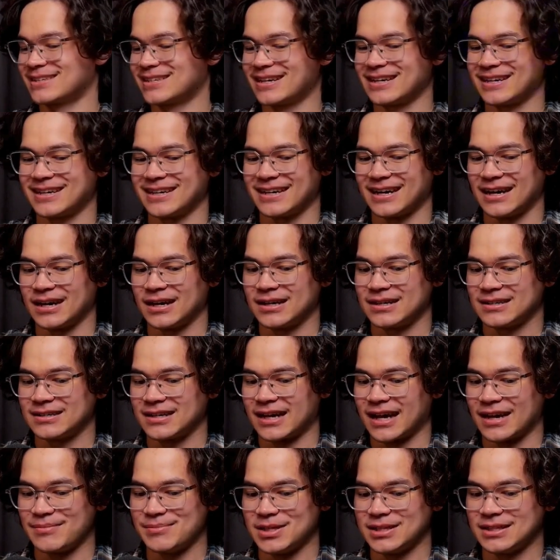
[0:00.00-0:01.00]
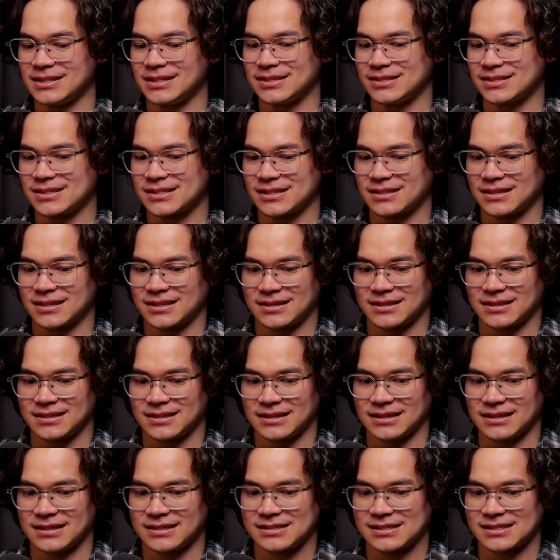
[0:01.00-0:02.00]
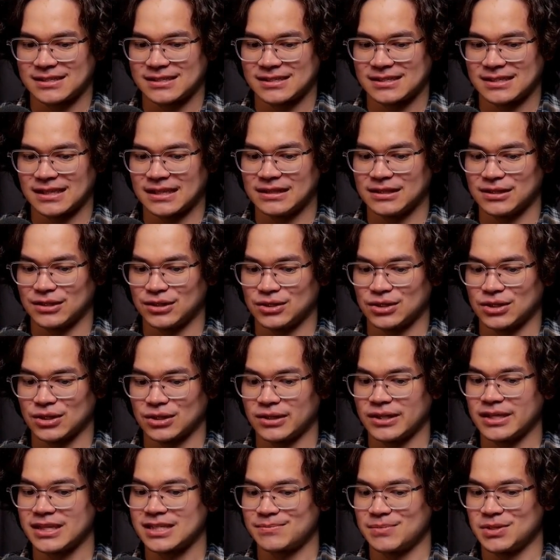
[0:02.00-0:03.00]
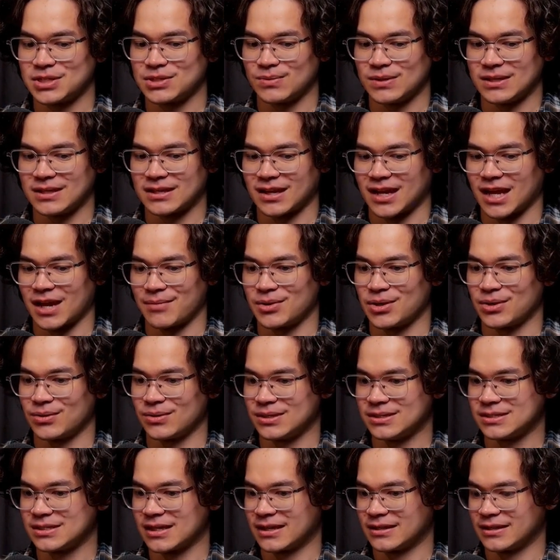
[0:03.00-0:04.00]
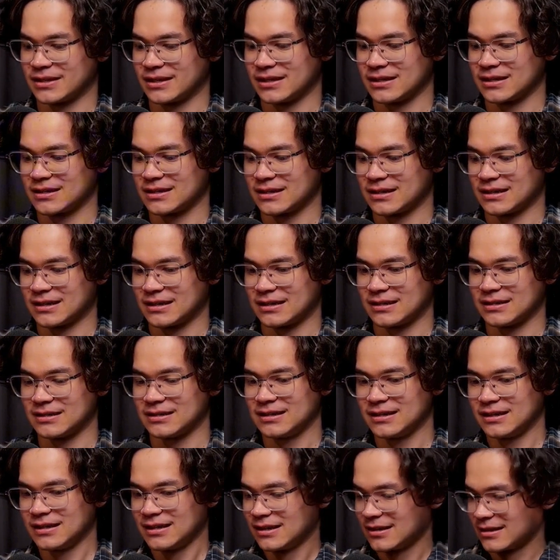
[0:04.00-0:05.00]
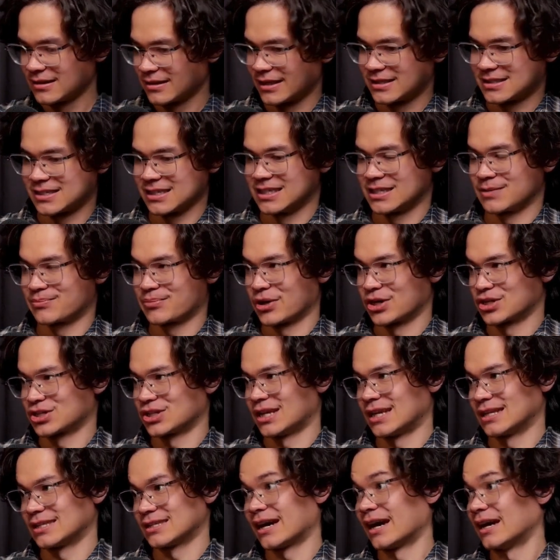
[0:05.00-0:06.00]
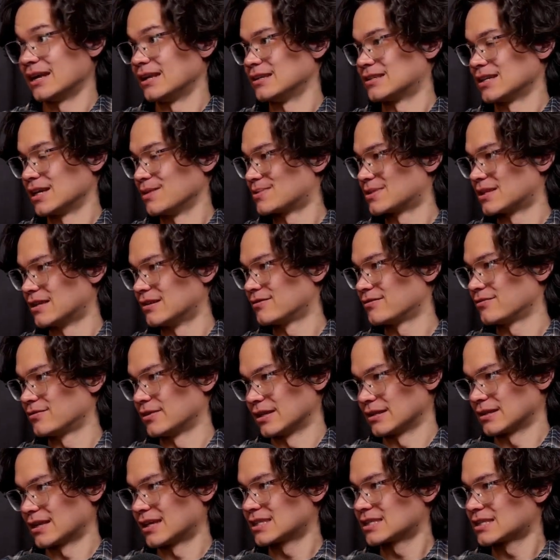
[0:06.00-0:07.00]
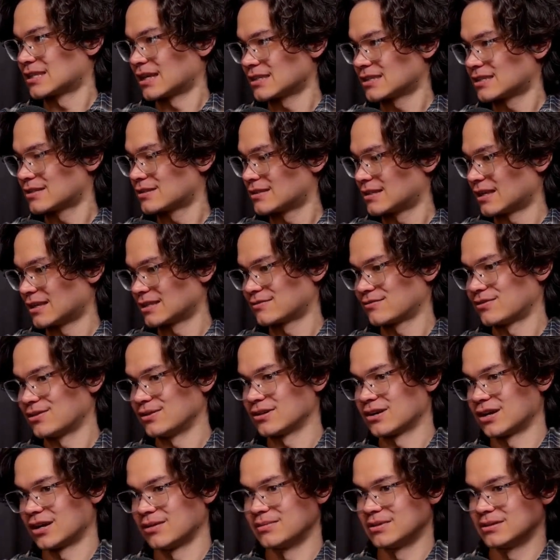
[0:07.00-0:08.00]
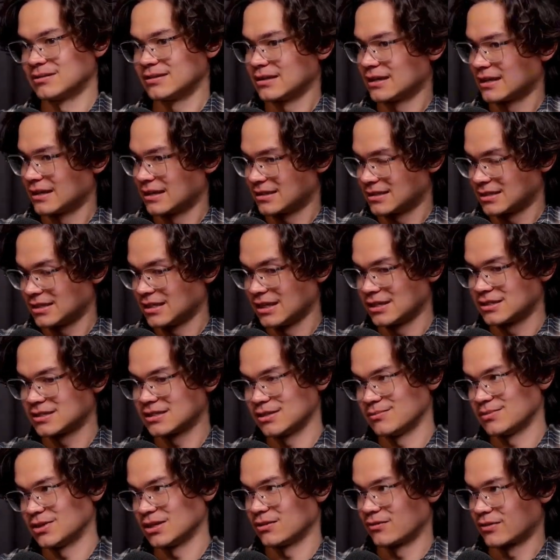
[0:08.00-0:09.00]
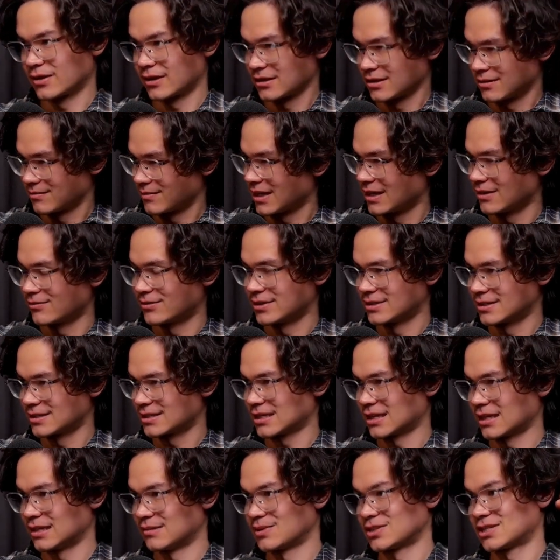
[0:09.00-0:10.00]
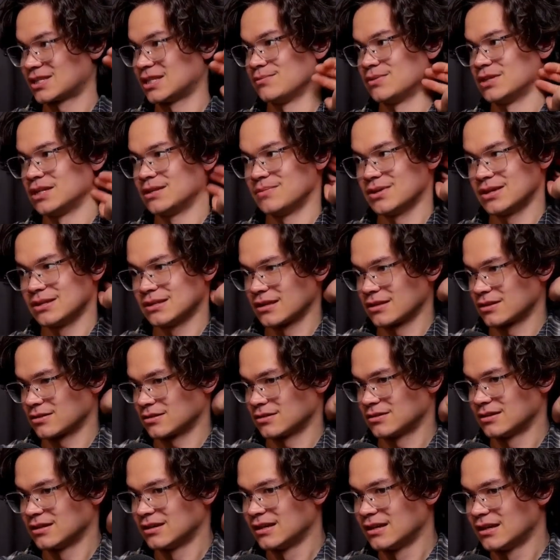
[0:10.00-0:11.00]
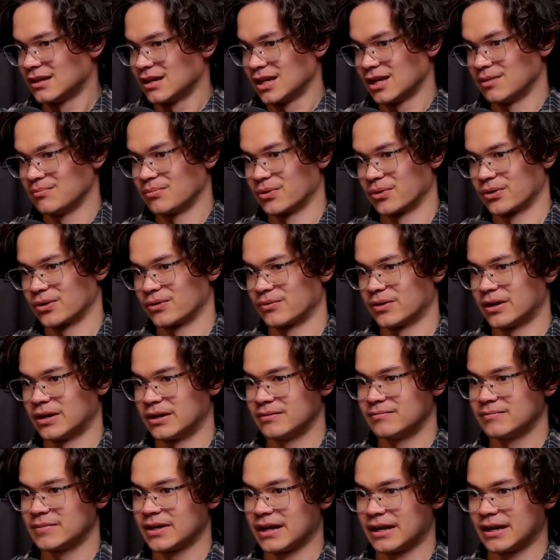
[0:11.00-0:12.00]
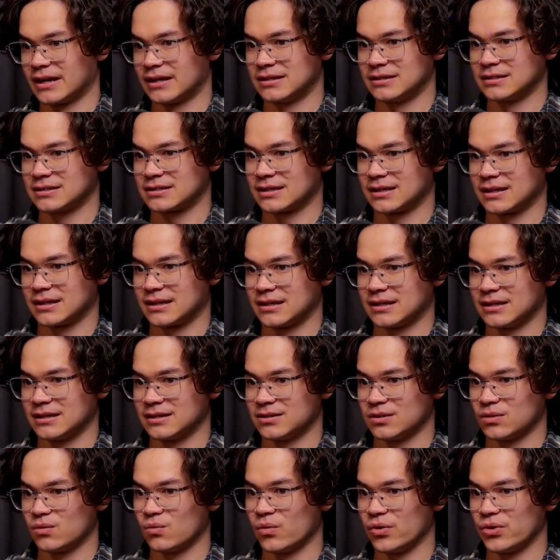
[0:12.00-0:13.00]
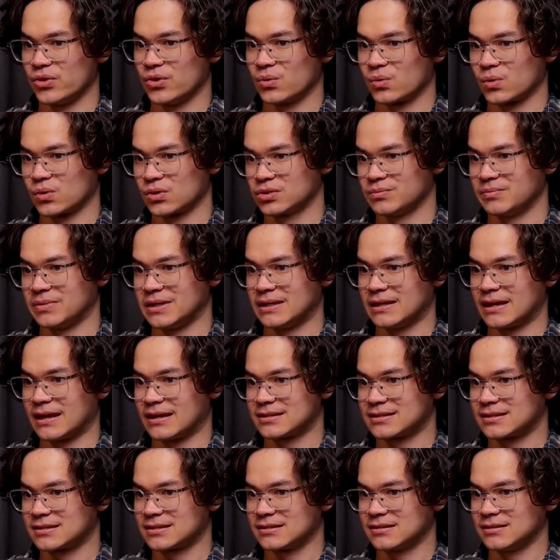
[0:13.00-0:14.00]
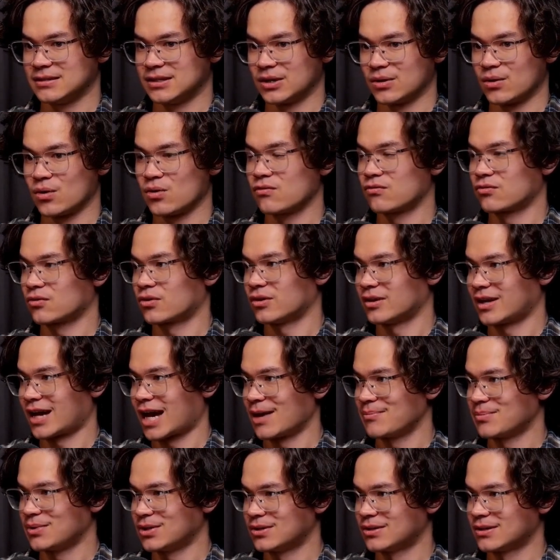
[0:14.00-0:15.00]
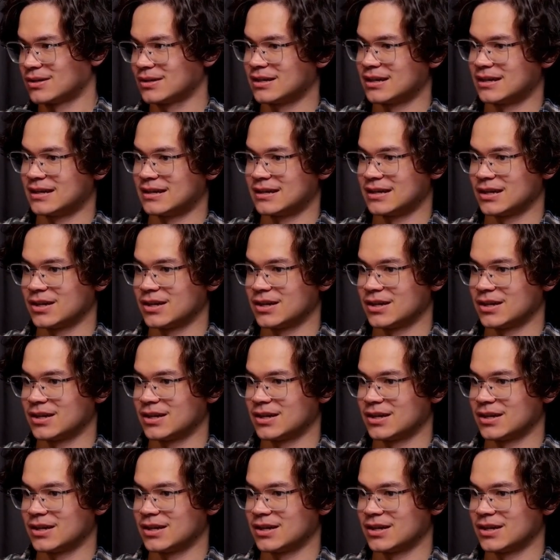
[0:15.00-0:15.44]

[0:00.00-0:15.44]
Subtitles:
on there's it's the links between cannabinoids and like let's say depression, anxiety type stuff, like that's very common, THC being one of the main ones, but CBD being the other important one. And would the world be net overall happier